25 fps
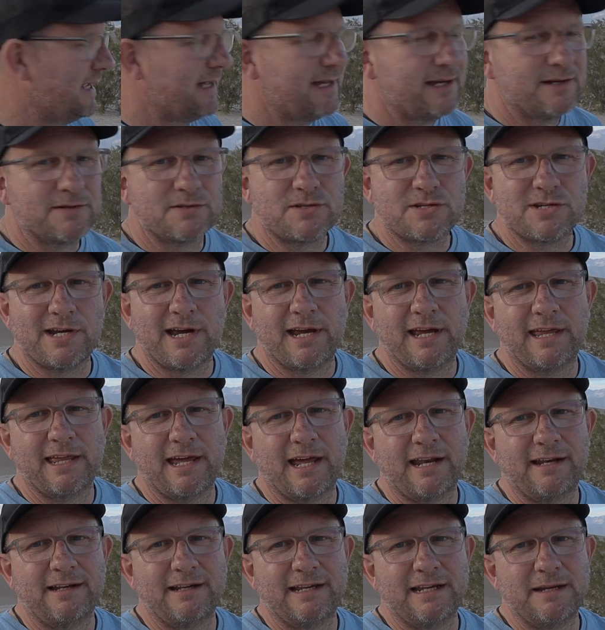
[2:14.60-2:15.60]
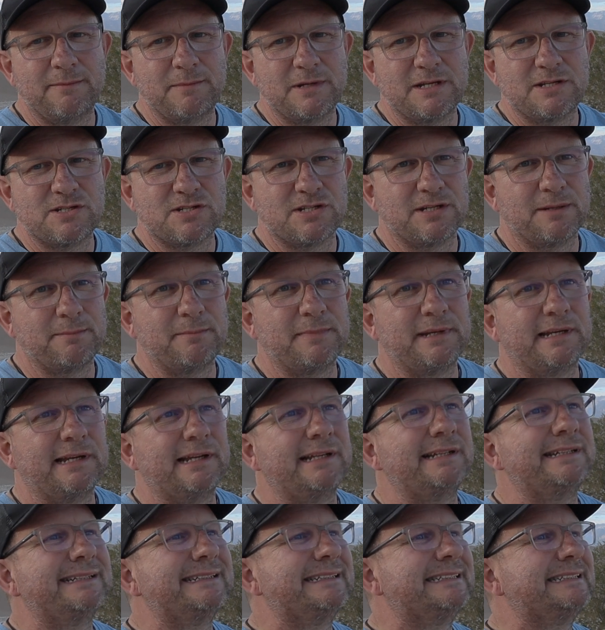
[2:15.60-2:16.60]
I'll show you that image in a
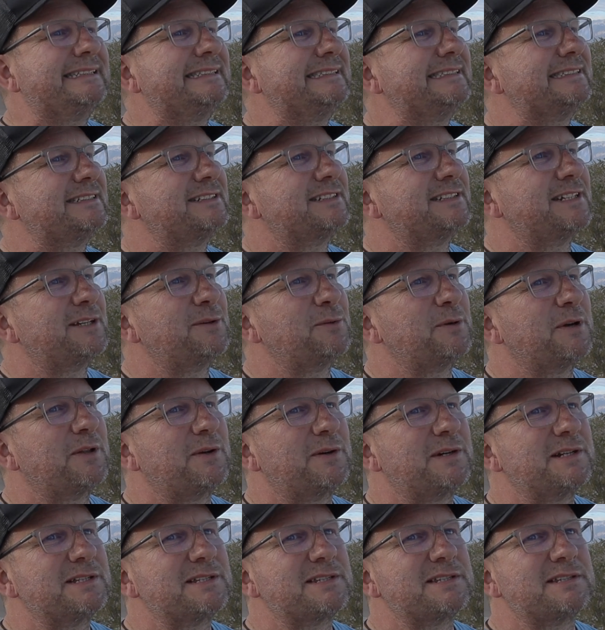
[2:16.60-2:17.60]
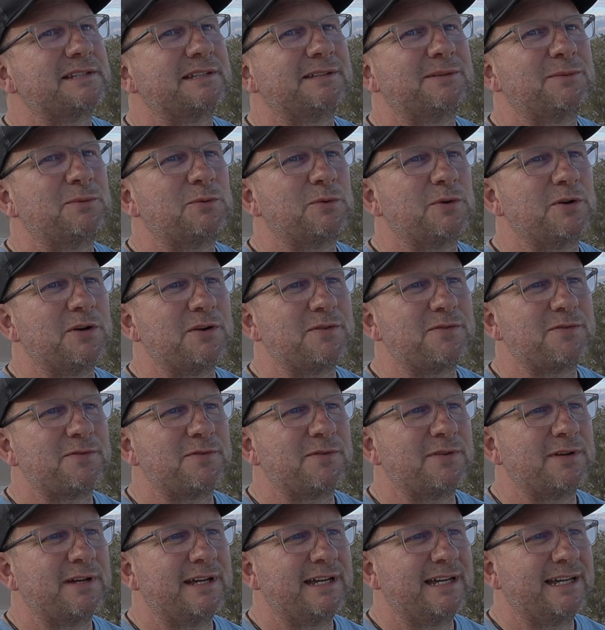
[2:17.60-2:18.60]
minute, see whether it's
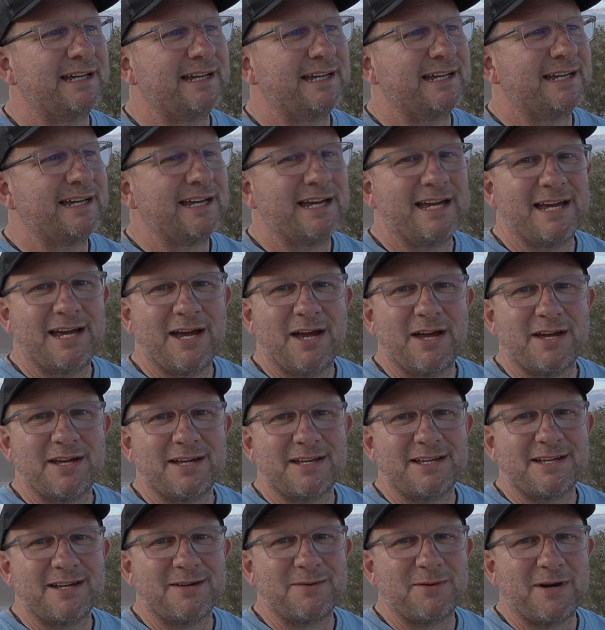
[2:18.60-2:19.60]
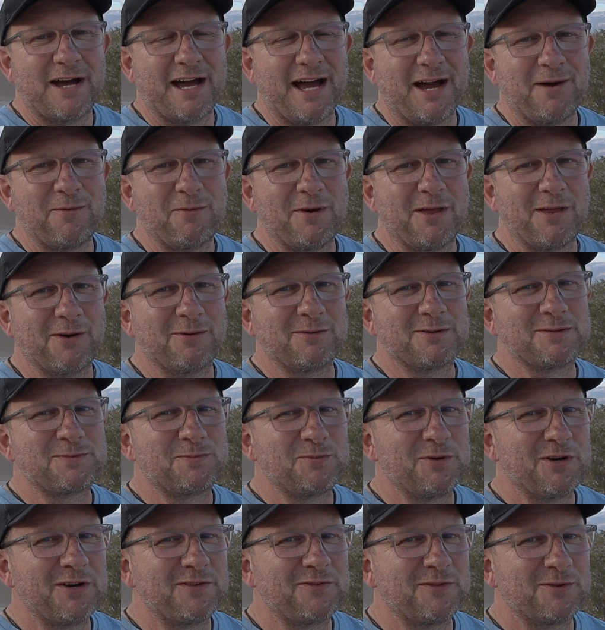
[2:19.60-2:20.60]
worth whether it was
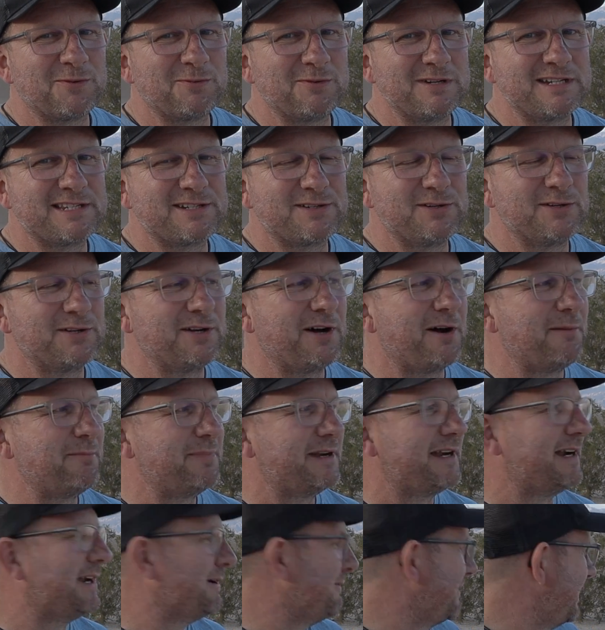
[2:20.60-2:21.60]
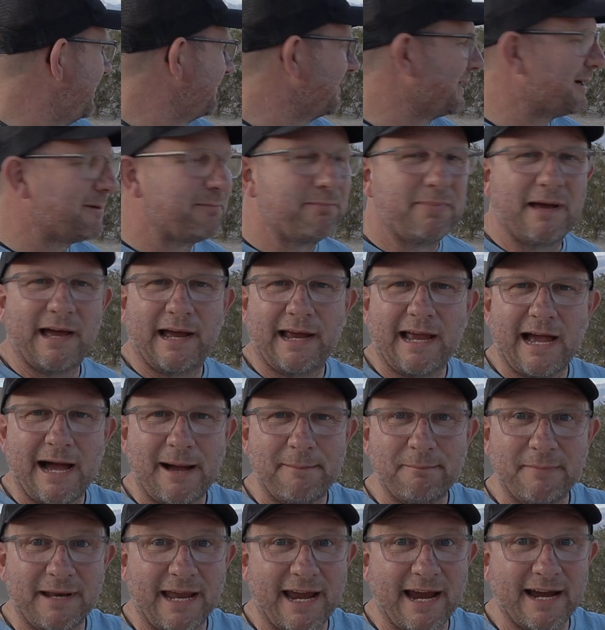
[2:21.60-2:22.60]
worth the risk or not. But anyway, I'm going to pack
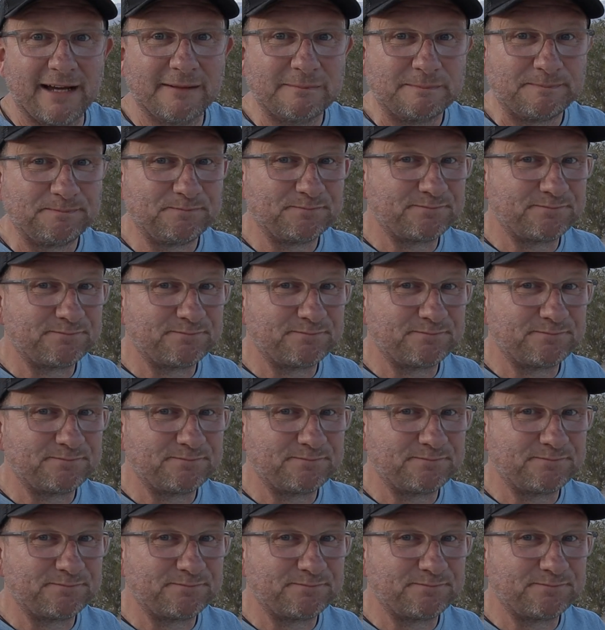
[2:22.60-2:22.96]
up now.